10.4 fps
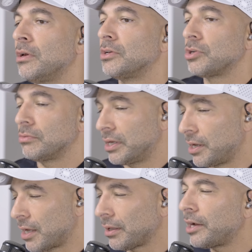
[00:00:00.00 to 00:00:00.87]
So
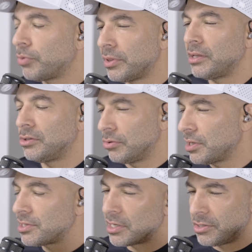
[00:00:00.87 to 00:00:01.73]
again, I like when they do
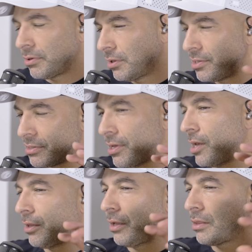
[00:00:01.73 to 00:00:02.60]
this because you're at least
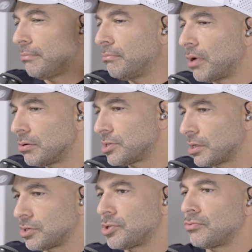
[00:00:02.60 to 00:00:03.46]
taking like the most
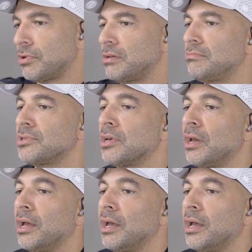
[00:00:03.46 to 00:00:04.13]
extremes.